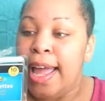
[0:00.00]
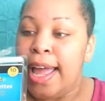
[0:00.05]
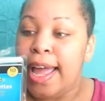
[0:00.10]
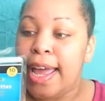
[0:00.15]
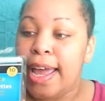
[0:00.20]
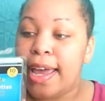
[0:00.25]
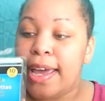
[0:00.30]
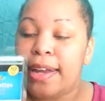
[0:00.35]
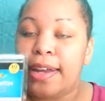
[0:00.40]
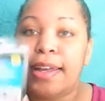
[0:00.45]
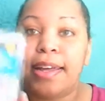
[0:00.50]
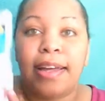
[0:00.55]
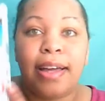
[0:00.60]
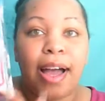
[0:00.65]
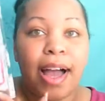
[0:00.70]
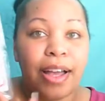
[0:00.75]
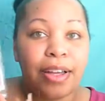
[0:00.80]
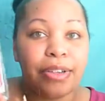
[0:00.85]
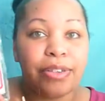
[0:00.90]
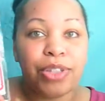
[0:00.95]
And
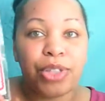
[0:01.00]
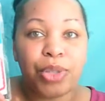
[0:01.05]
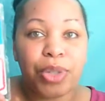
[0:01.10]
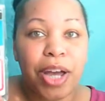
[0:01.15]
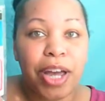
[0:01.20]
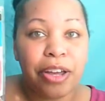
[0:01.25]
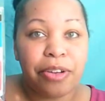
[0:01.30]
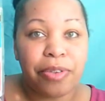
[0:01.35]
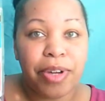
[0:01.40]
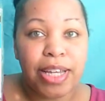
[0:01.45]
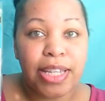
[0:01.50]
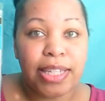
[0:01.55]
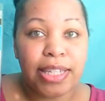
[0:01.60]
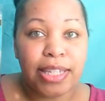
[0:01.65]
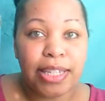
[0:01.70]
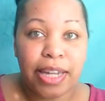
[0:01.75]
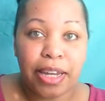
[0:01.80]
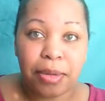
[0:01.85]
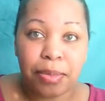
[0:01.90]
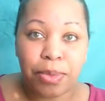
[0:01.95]
I use dry
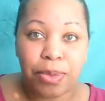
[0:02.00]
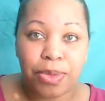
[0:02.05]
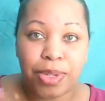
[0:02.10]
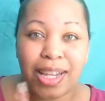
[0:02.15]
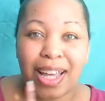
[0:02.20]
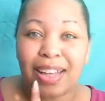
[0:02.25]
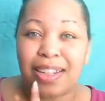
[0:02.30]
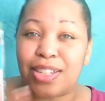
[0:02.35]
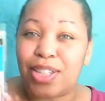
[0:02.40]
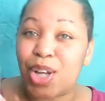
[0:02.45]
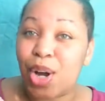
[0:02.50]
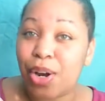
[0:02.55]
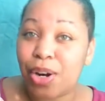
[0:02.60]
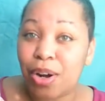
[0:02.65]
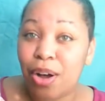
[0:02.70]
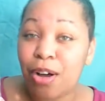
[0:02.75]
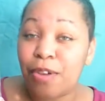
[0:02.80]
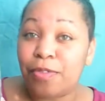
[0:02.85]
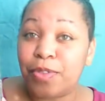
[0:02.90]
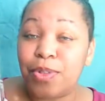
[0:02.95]
erase labels. I
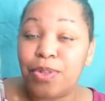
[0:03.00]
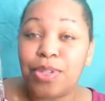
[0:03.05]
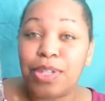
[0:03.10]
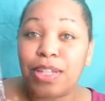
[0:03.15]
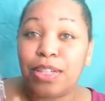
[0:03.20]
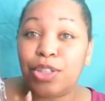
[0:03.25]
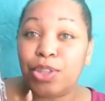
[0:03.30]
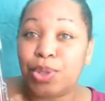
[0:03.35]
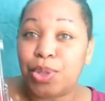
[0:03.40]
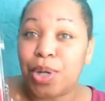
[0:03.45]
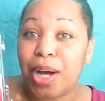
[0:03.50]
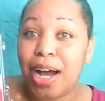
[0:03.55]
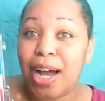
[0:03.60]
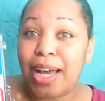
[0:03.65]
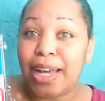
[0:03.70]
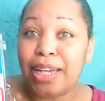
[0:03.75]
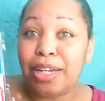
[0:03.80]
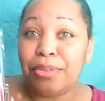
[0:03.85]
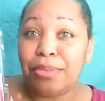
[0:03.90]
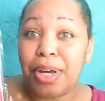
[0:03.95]
started off using
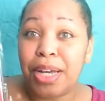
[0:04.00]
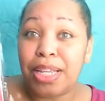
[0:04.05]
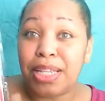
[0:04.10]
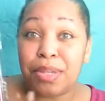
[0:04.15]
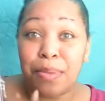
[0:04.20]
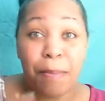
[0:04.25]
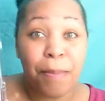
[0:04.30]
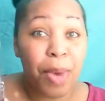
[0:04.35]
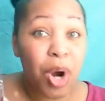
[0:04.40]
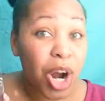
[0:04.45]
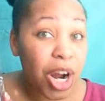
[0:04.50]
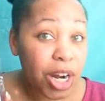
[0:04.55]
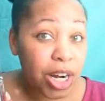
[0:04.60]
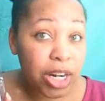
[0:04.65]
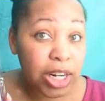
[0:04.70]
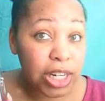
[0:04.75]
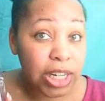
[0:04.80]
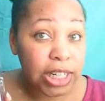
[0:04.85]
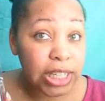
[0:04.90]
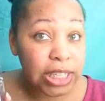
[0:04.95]
dry erase
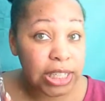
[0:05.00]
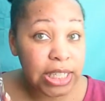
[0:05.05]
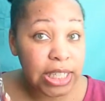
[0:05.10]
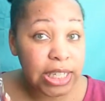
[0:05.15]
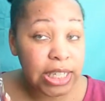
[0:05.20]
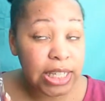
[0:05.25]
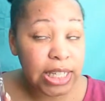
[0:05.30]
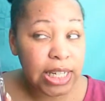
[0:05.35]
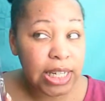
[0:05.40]
markers,